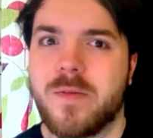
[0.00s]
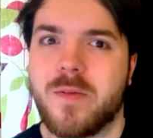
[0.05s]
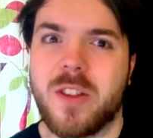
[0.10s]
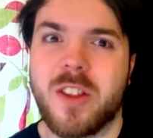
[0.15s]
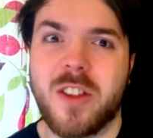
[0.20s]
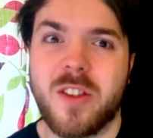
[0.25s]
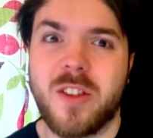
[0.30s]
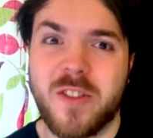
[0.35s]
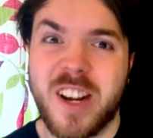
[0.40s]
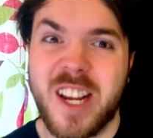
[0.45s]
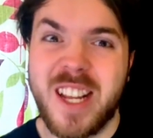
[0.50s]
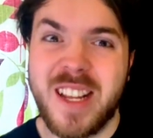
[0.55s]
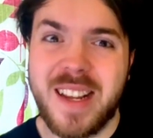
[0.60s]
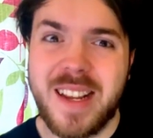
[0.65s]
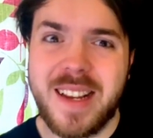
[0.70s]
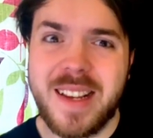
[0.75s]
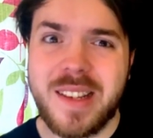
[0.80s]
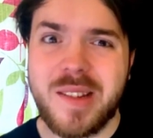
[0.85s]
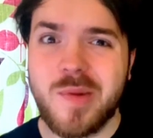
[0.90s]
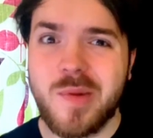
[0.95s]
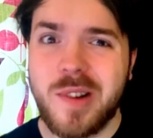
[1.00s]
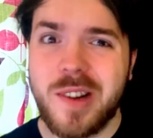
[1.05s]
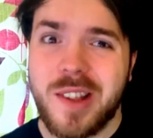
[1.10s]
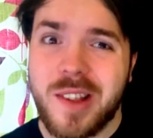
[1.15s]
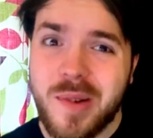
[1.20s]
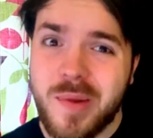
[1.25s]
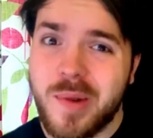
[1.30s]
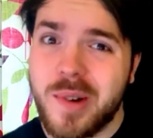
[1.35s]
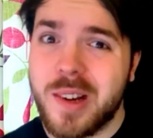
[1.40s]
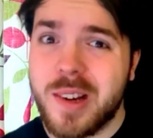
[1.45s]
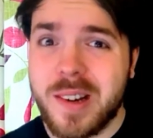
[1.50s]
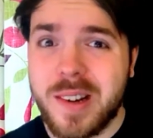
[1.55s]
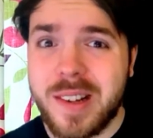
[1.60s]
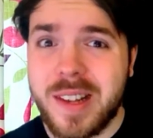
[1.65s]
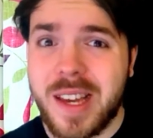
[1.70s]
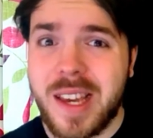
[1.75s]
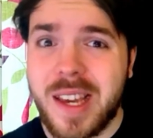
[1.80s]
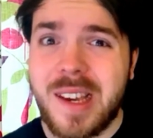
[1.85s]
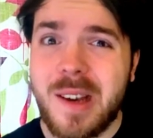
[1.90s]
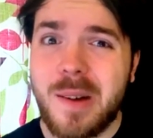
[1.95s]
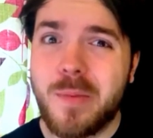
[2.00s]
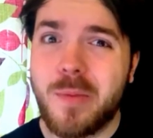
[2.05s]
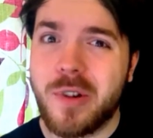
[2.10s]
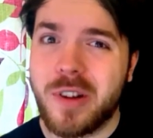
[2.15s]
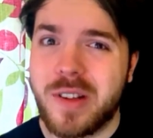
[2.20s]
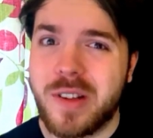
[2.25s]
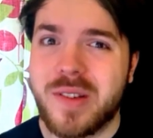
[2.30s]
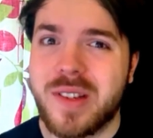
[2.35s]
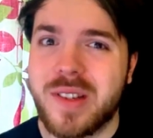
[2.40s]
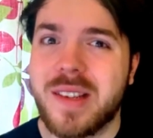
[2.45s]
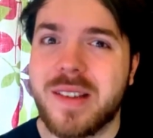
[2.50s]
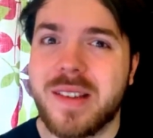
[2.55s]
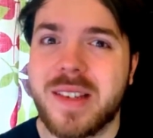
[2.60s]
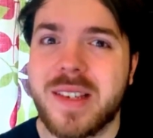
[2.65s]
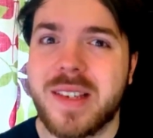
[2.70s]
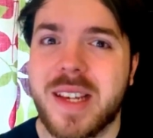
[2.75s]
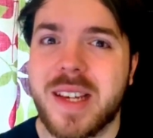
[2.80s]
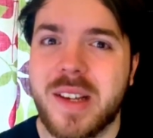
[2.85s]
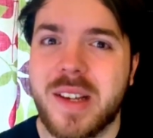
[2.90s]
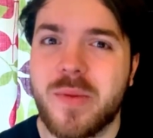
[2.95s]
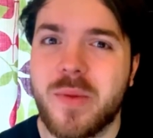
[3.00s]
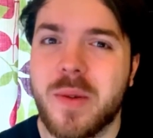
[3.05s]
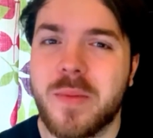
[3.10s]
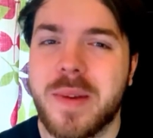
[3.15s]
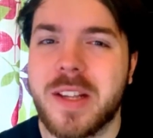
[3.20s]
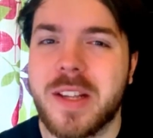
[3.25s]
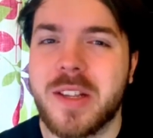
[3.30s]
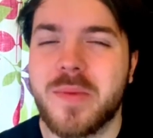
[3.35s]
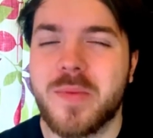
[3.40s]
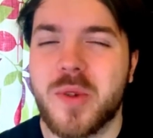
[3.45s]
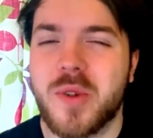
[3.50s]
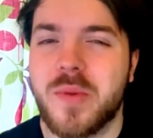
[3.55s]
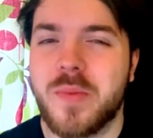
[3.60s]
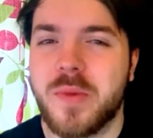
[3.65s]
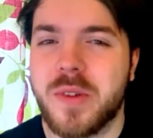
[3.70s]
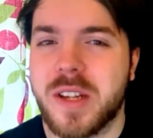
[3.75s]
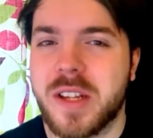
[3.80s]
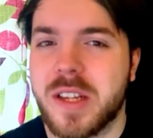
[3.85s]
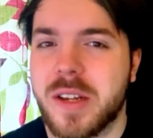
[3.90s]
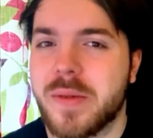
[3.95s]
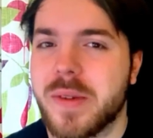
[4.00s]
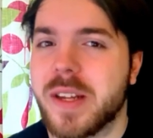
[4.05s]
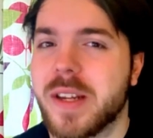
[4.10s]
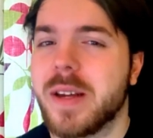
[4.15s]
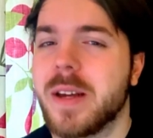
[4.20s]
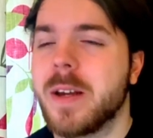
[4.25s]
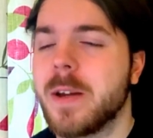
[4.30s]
3 days worth of work on here, but you'll still see we made some good money doing it.